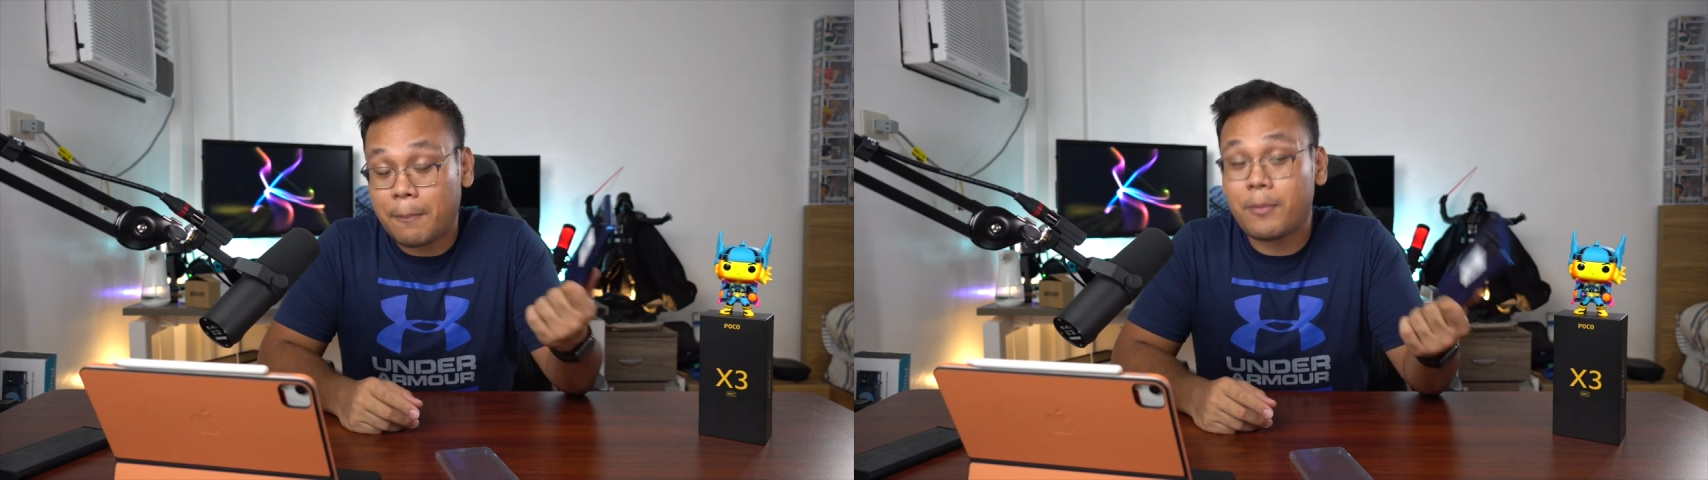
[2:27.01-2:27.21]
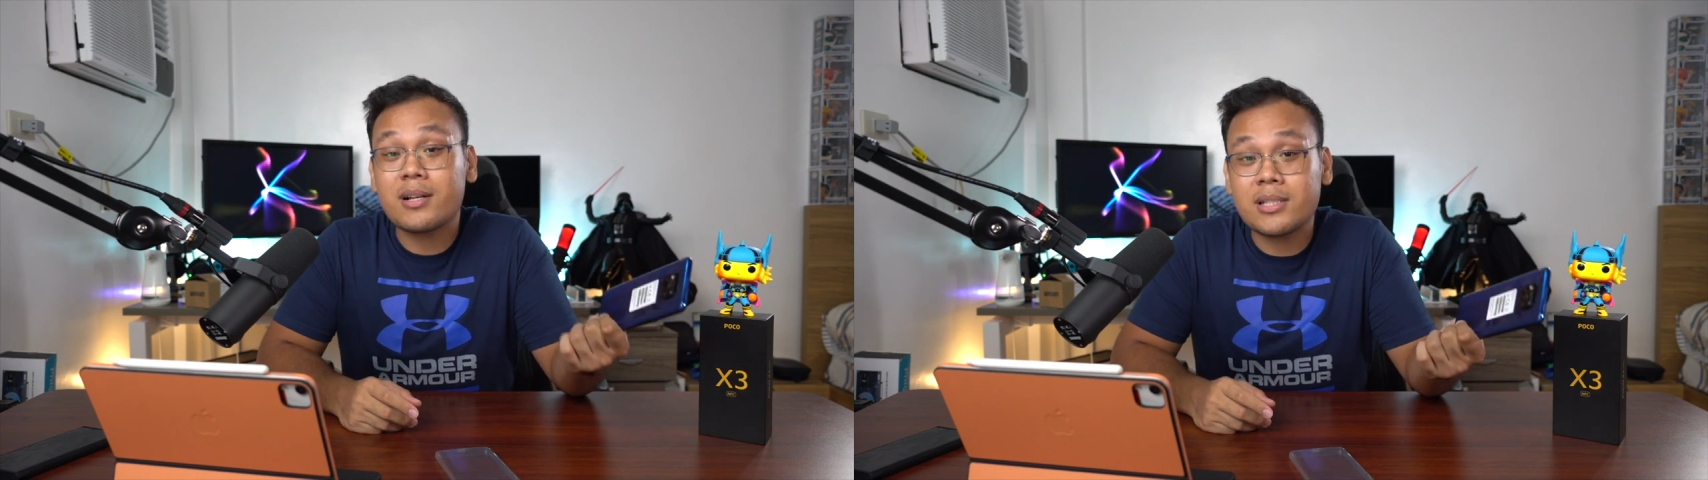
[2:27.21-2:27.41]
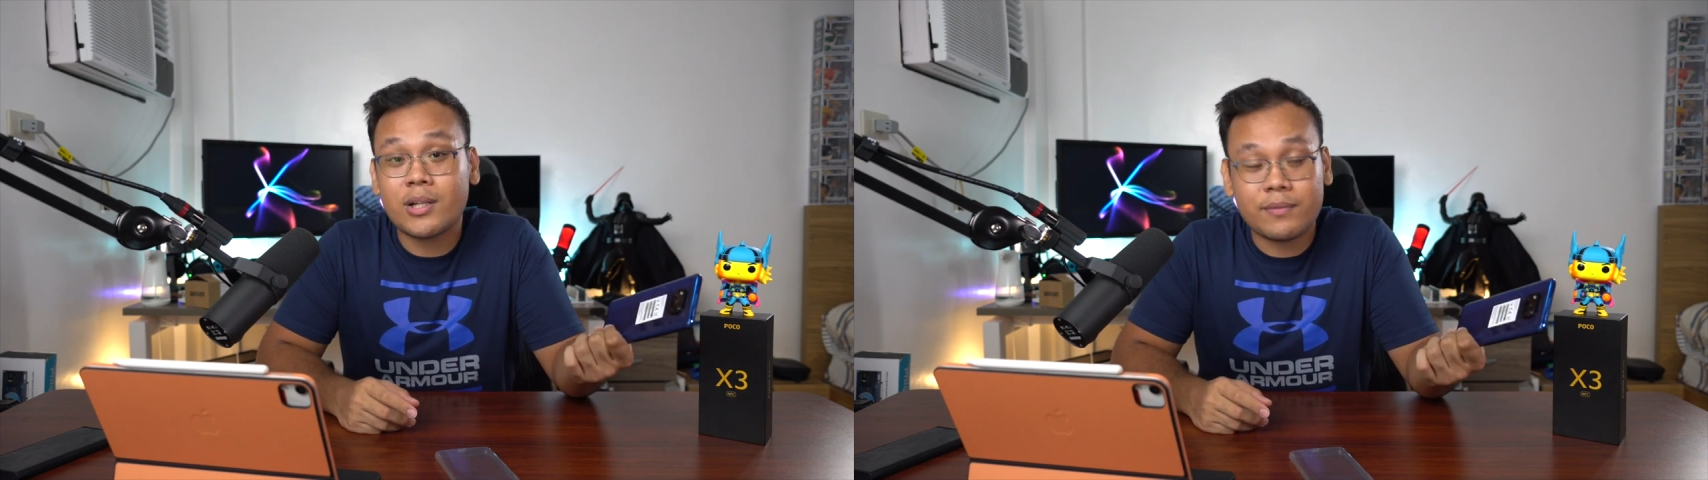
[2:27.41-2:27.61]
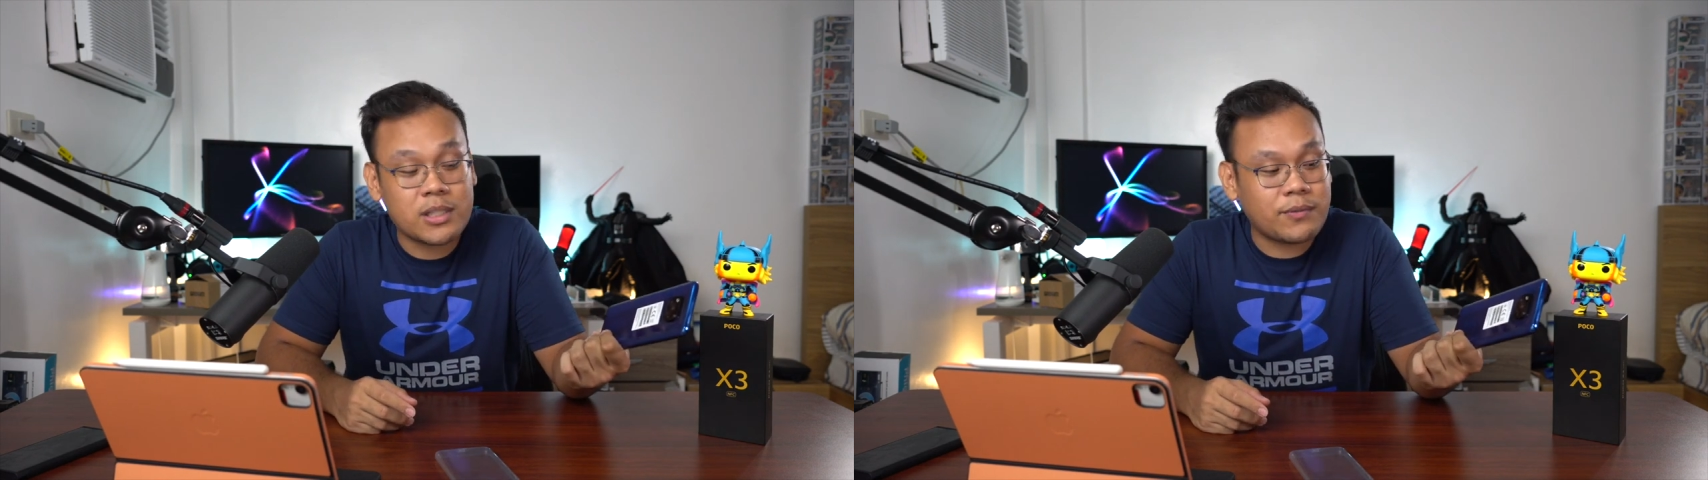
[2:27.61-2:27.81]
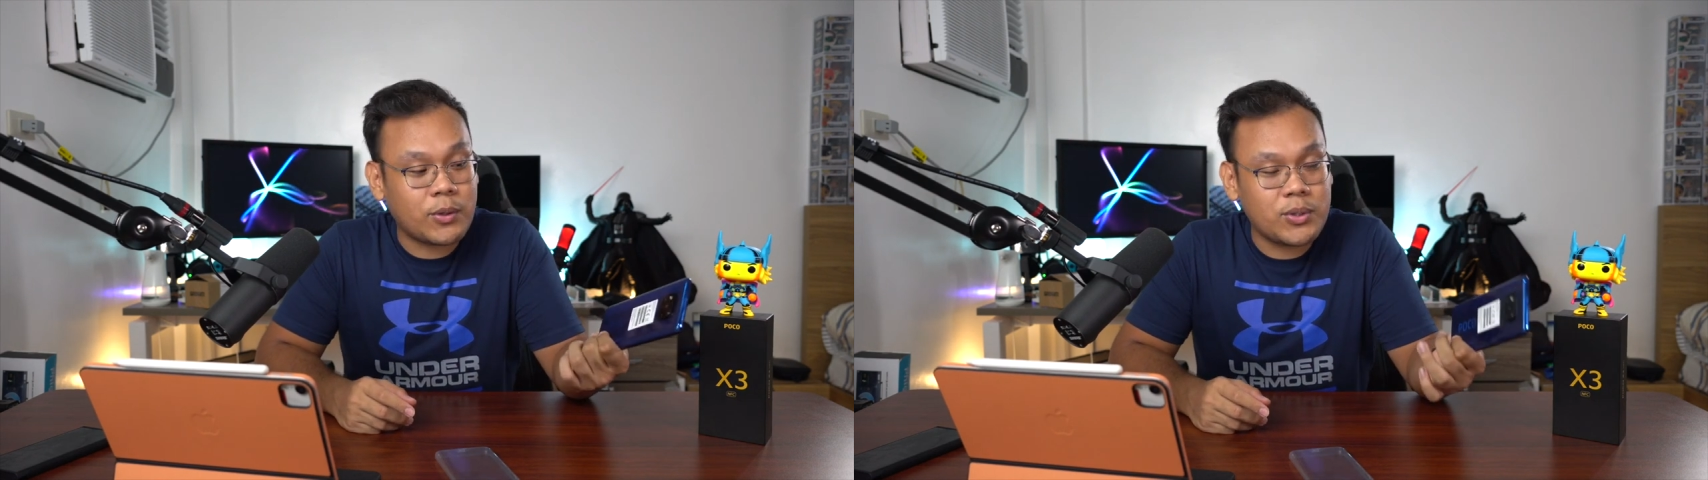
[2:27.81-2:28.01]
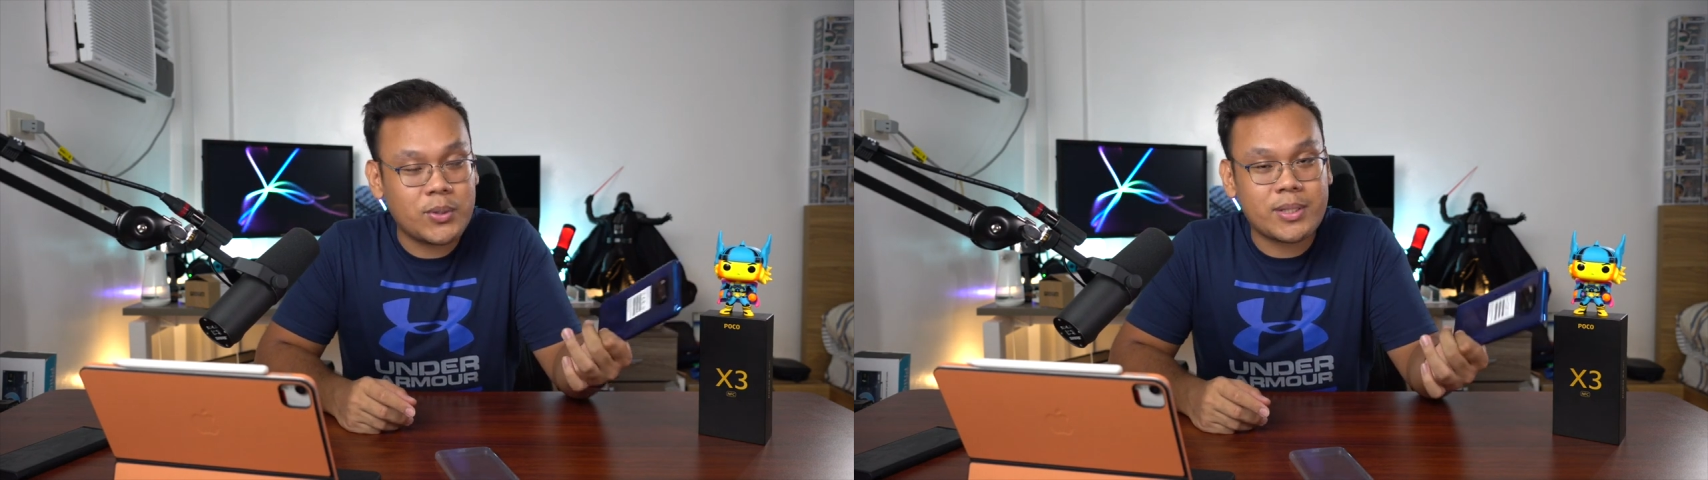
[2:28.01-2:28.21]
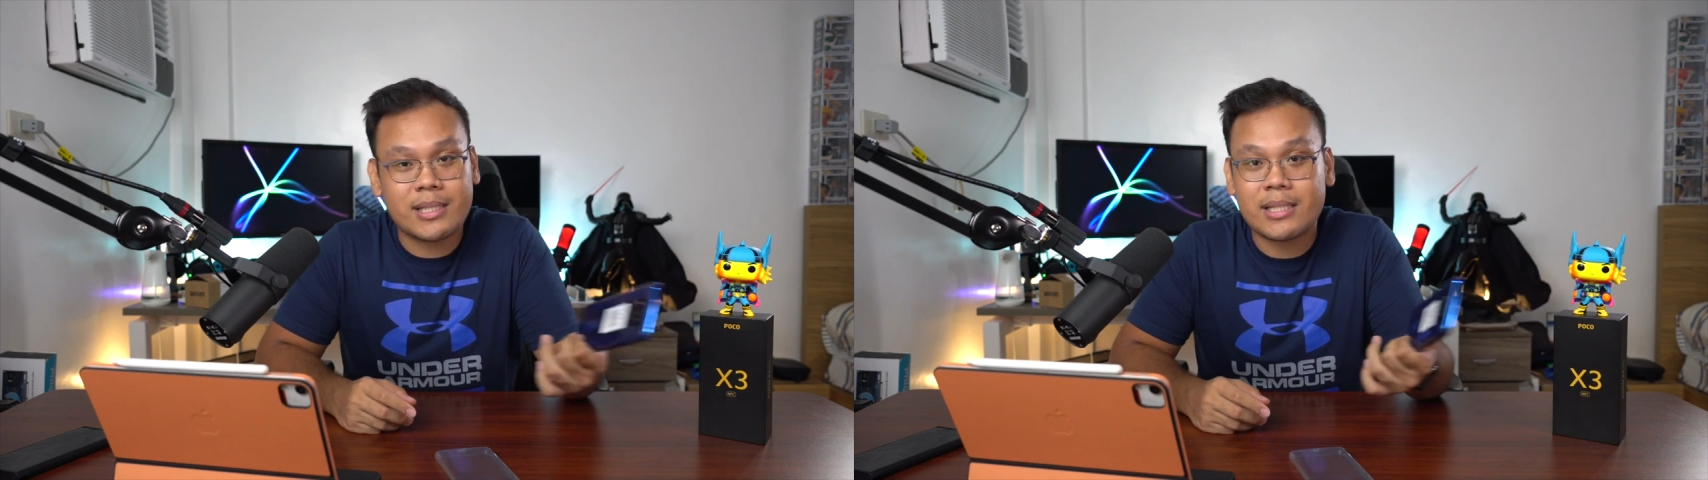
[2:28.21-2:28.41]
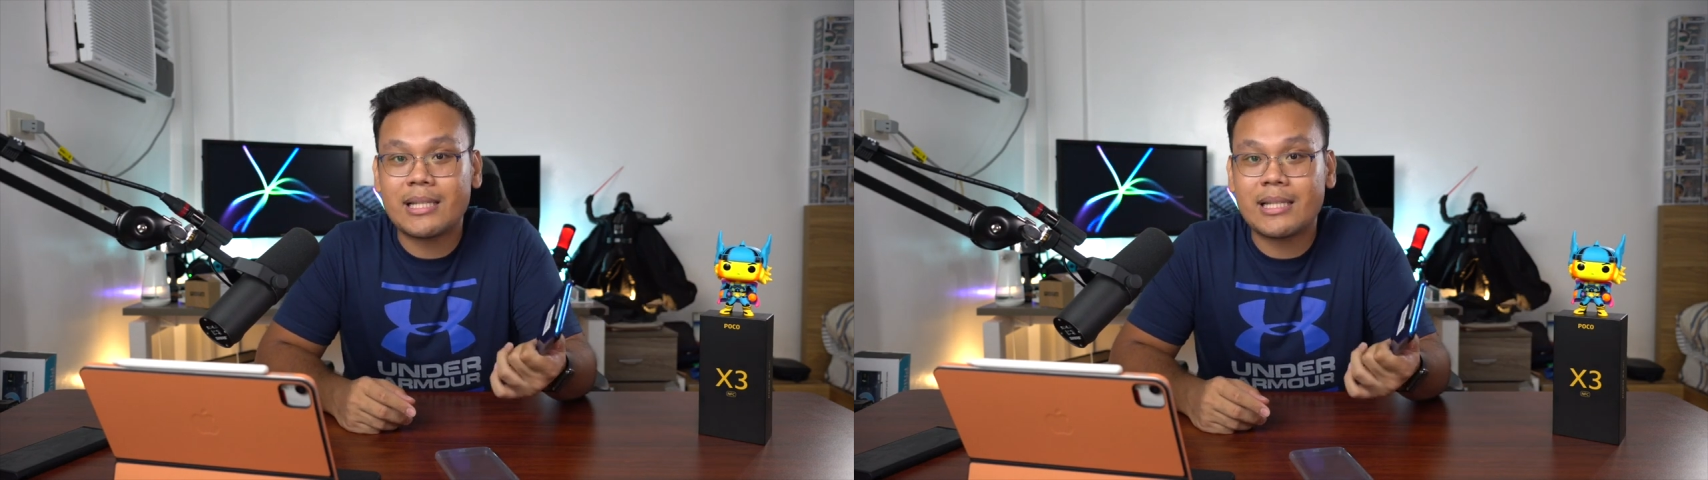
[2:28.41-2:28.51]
the processor of this phone uses a